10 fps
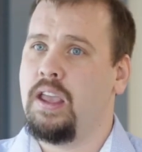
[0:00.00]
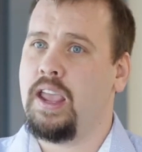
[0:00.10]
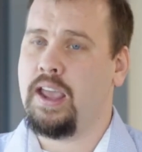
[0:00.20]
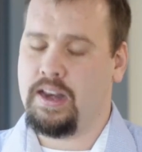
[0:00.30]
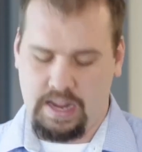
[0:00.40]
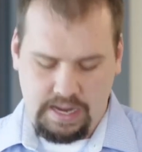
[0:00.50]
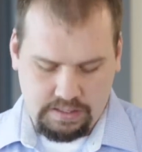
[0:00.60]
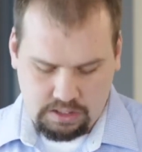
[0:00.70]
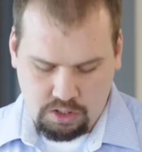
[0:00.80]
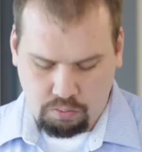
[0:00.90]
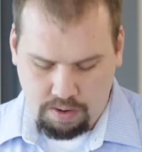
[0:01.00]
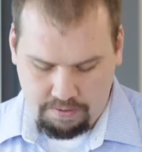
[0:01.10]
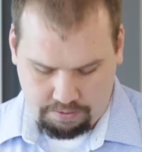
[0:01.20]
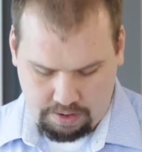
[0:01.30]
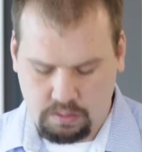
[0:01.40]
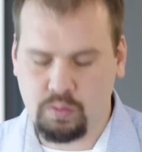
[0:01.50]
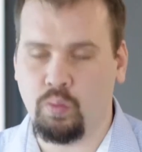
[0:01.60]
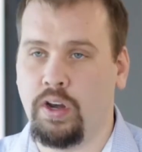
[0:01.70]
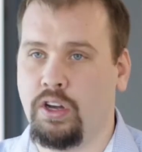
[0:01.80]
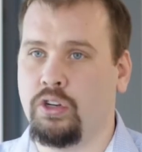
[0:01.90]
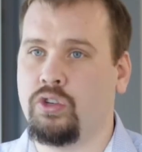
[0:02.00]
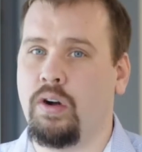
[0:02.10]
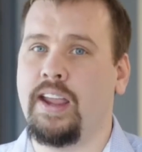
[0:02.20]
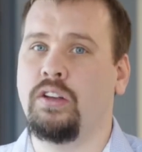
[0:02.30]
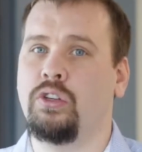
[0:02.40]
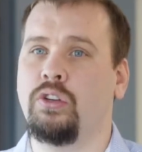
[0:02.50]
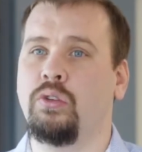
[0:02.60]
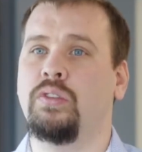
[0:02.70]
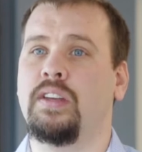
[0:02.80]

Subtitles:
and easy to reference when you're trying to do